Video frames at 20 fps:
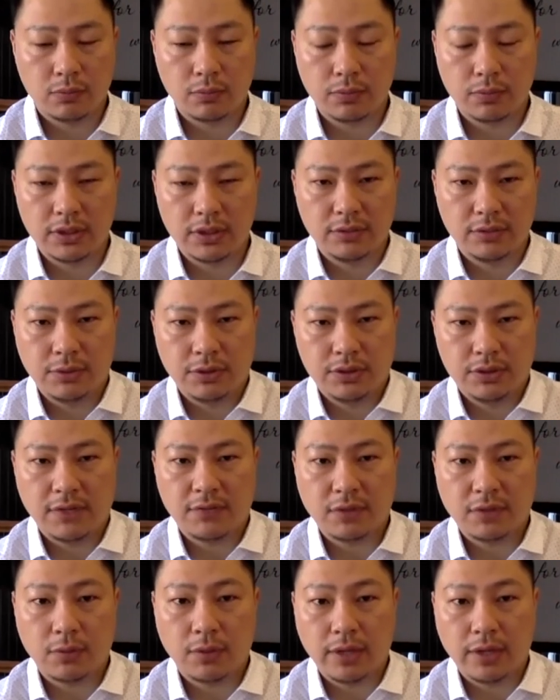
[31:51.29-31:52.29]
we
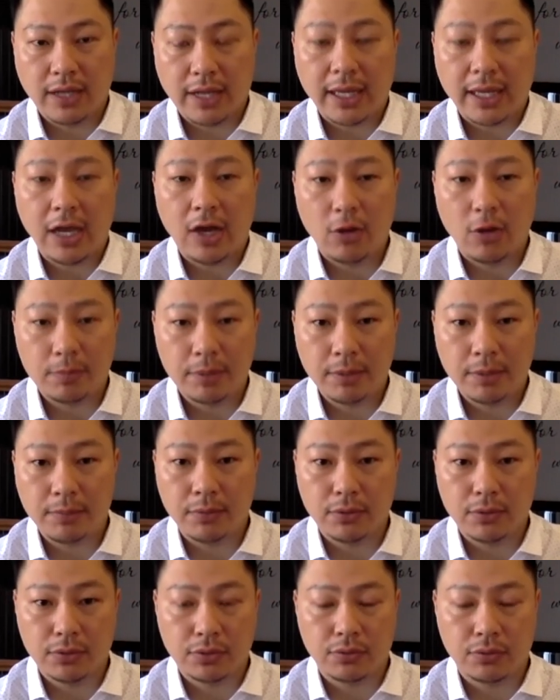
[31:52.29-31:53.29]
definitely want to help
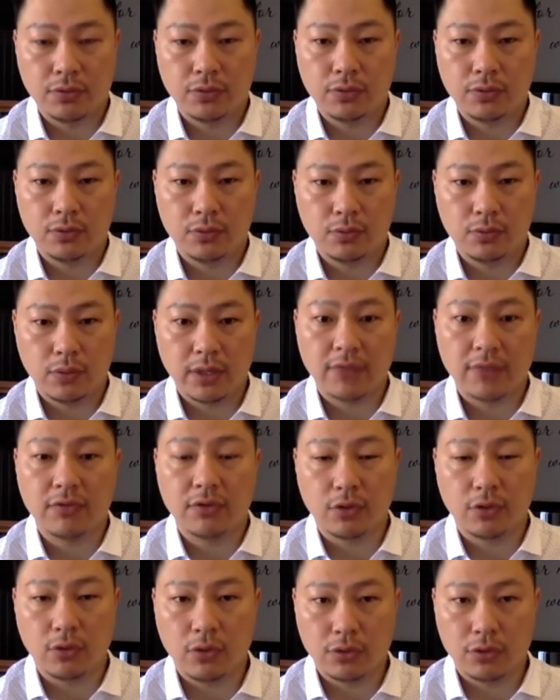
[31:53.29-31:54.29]
people through whatever
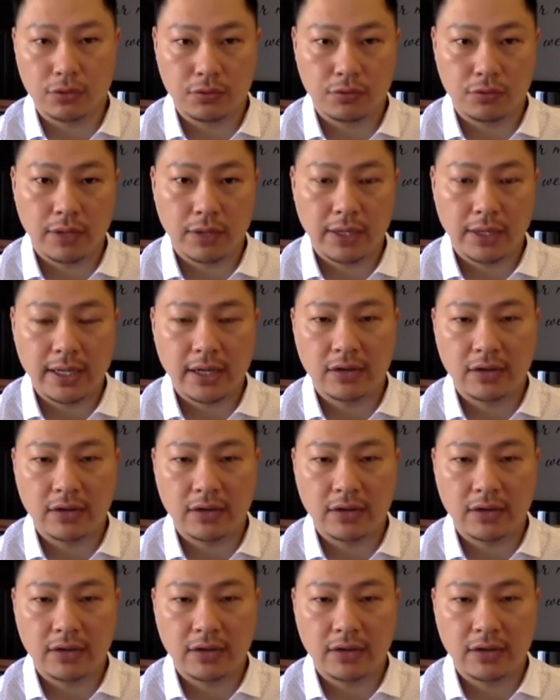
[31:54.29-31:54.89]
they're going through right now.